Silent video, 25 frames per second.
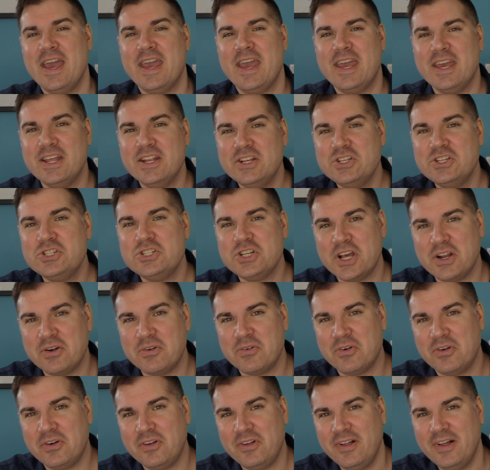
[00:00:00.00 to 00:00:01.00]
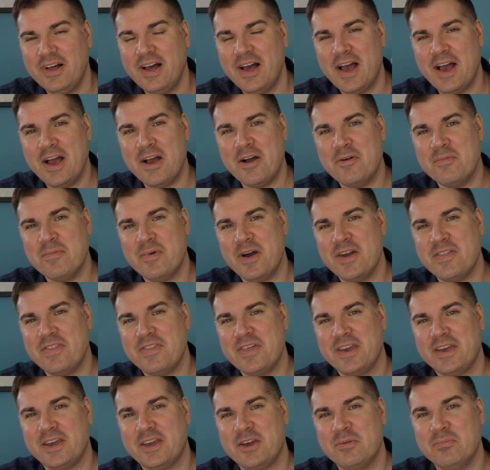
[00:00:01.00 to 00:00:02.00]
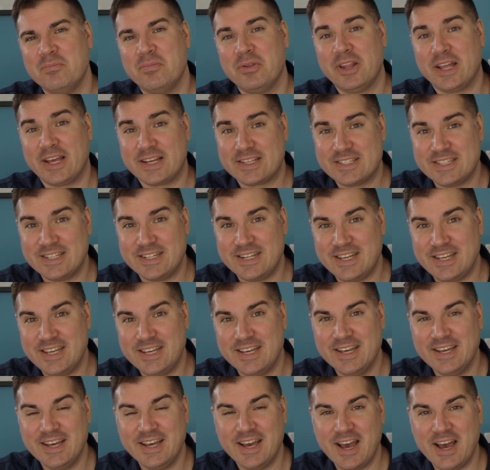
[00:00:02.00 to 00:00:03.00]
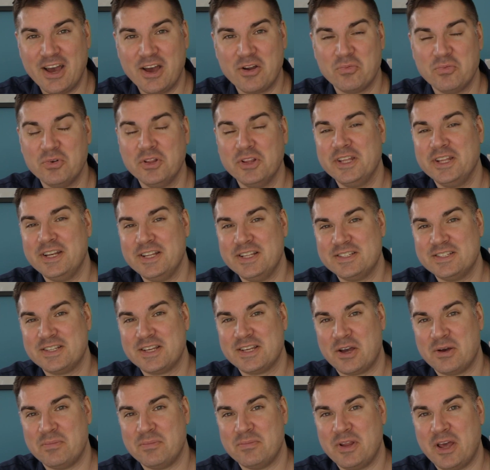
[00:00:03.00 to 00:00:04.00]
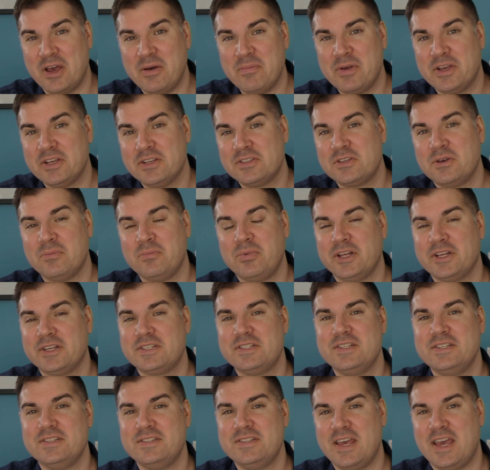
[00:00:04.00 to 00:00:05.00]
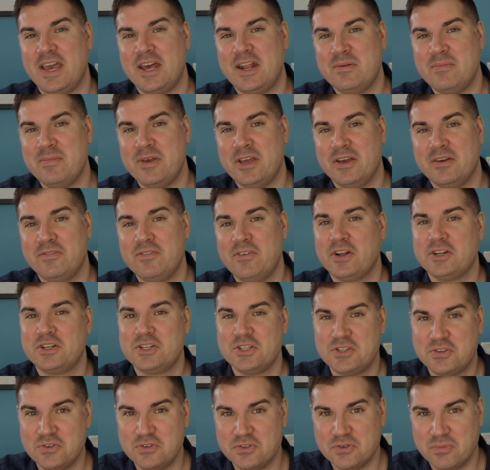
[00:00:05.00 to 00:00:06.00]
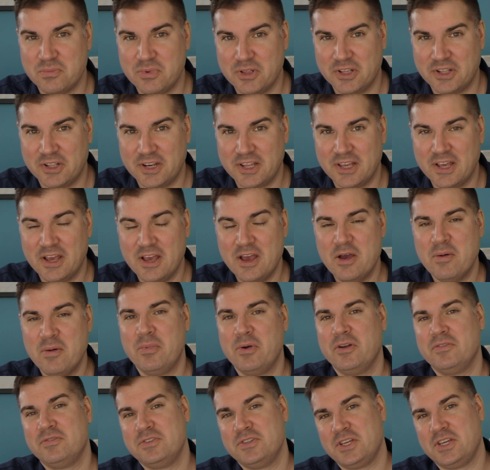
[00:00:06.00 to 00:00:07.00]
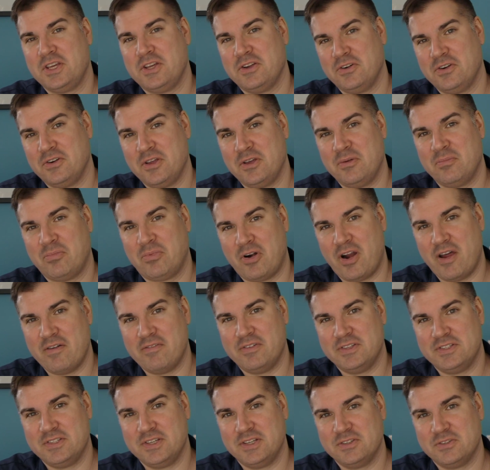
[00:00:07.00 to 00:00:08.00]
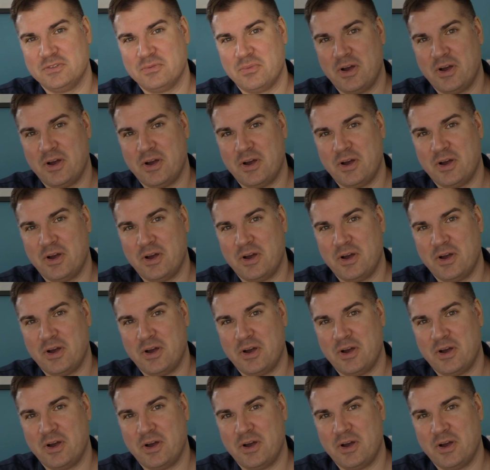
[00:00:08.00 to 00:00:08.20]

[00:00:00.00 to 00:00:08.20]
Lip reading: In general, I think complexity really needs to come down, because complexity is the enemy of not just usability, but of security and privacy as